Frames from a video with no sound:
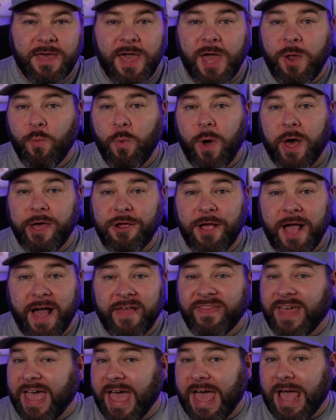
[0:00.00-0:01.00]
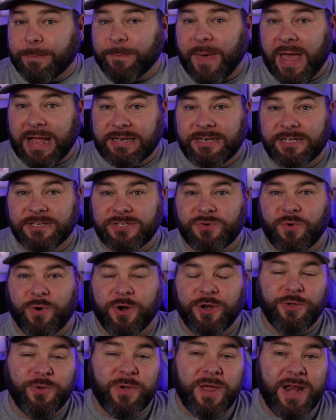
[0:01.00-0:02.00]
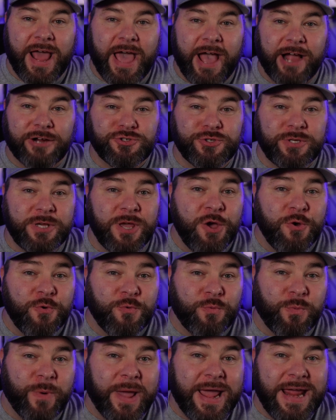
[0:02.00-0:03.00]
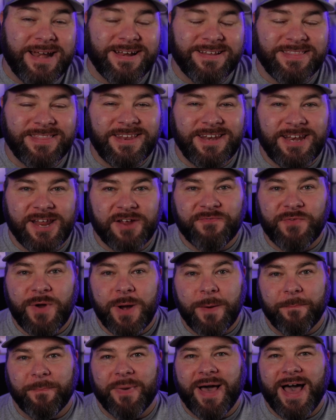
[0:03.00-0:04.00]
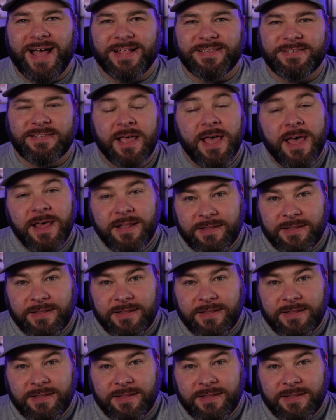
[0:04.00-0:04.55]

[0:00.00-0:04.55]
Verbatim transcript: And while you're on the Hack Pack Discord, you can actually rate the different bots.